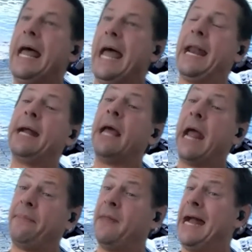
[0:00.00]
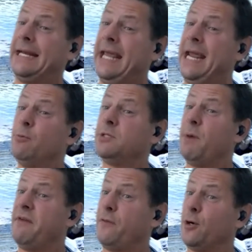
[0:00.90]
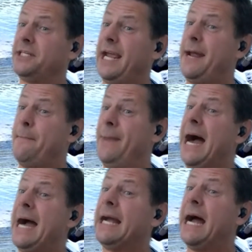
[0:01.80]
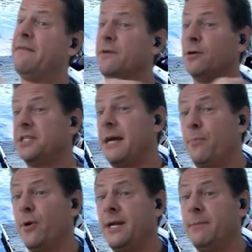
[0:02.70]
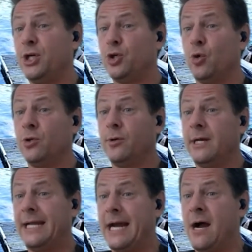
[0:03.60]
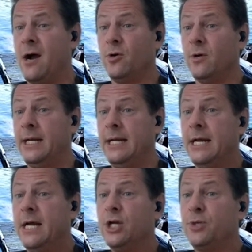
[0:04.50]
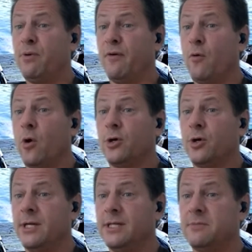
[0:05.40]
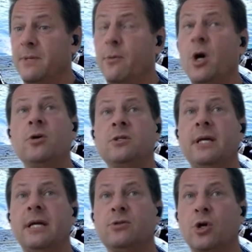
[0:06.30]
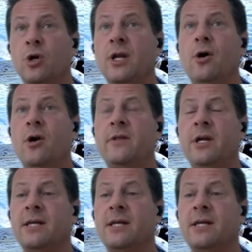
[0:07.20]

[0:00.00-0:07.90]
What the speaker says: And that game was my first game back after separating my shoulder in Calgary before Christmas. No, it was early on in the year.